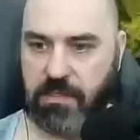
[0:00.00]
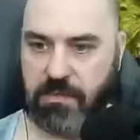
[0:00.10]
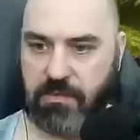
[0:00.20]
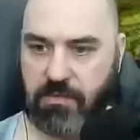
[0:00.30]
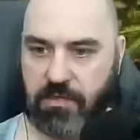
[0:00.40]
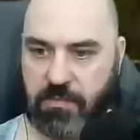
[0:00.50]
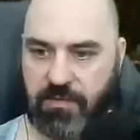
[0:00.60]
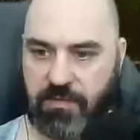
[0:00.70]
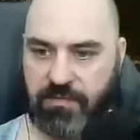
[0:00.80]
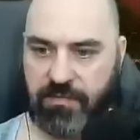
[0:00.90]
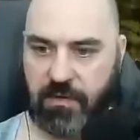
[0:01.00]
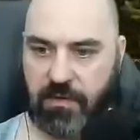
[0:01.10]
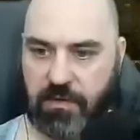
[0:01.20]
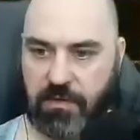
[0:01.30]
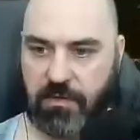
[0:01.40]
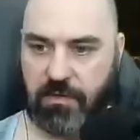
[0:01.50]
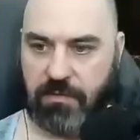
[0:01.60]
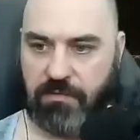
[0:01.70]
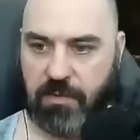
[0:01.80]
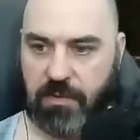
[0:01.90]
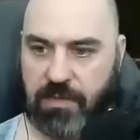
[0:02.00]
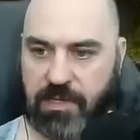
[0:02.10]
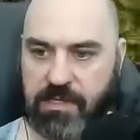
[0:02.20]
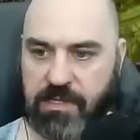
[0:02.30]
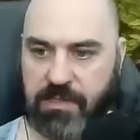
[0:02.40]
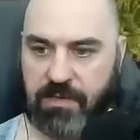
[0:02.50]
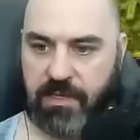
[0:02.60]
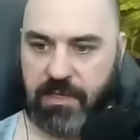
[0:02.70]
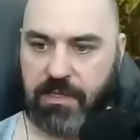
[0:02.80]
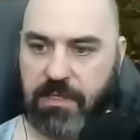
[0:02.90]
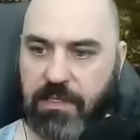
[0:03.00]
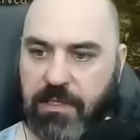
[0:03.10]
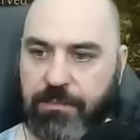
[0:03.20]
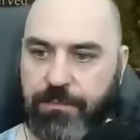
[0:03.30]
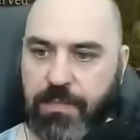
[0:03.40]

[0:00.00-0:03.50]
So should be fairly good for both SSF and League.